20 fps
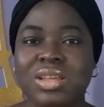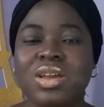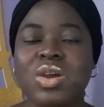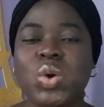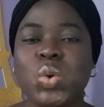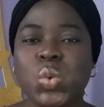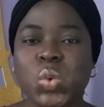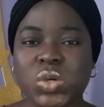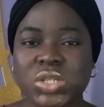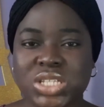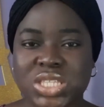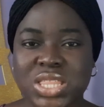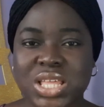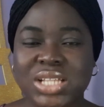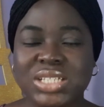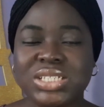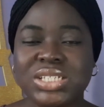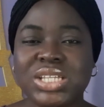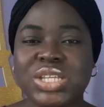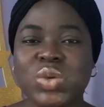was
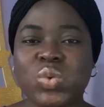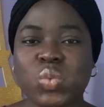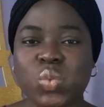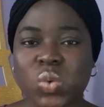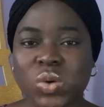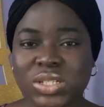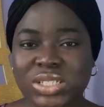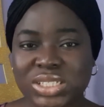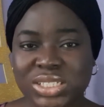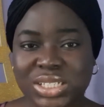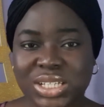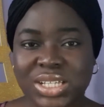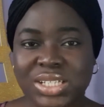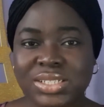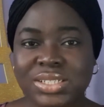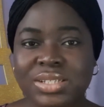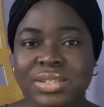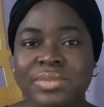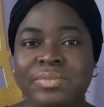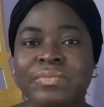that he wanted
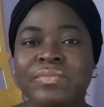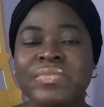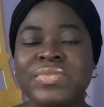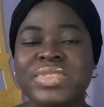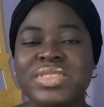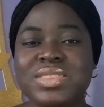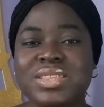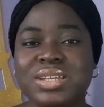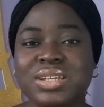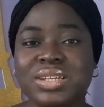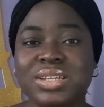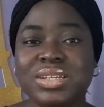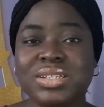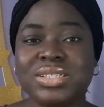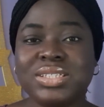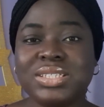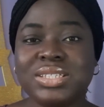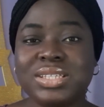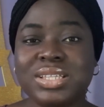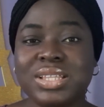the
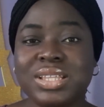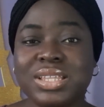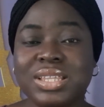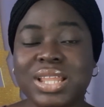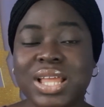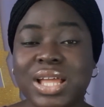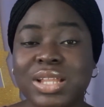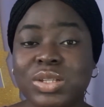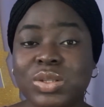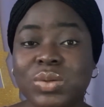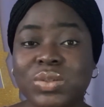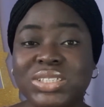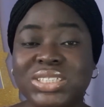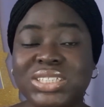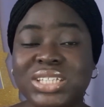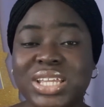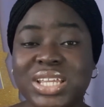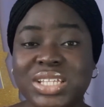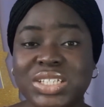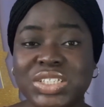landlord's
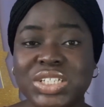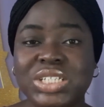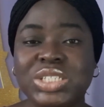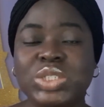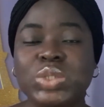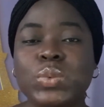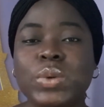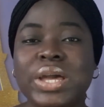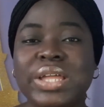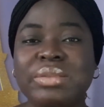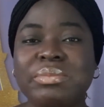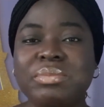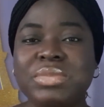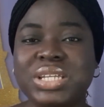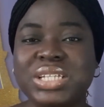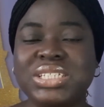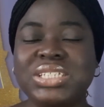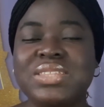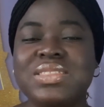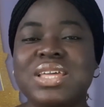agent to
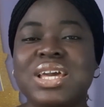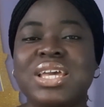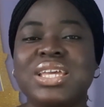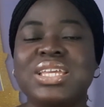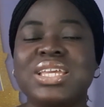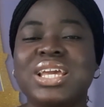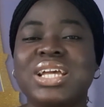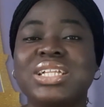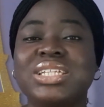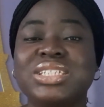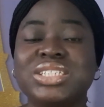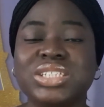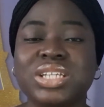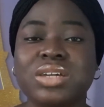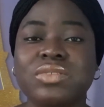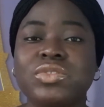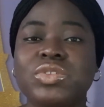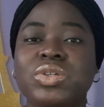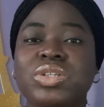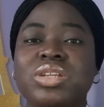admit that he had
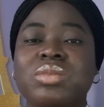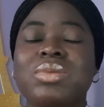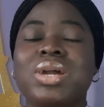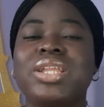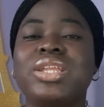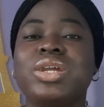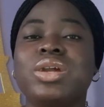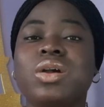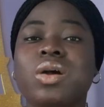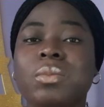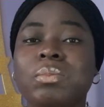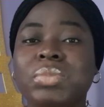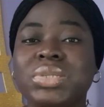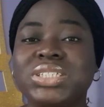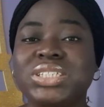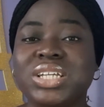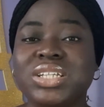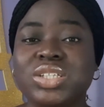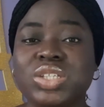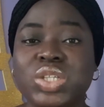served on him an
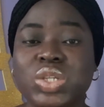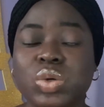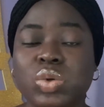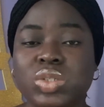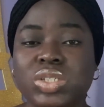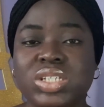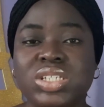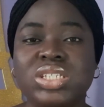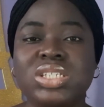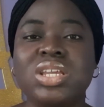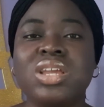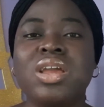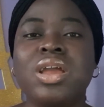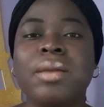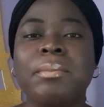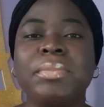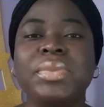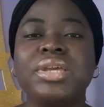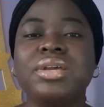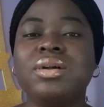incompetent notice
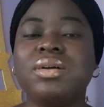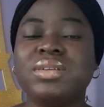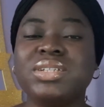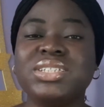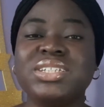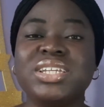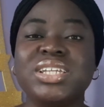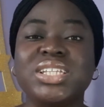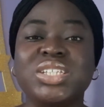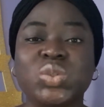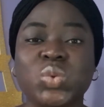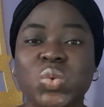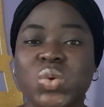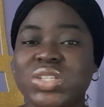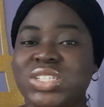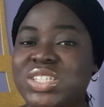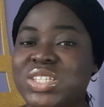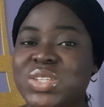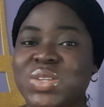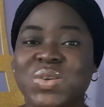because it
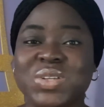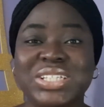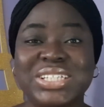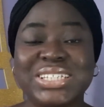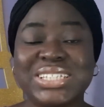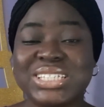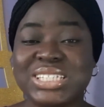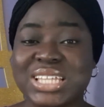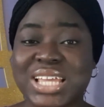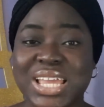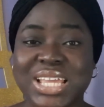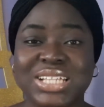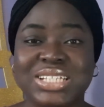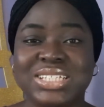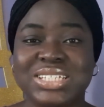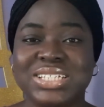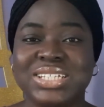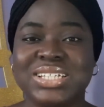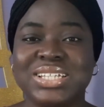was not signed.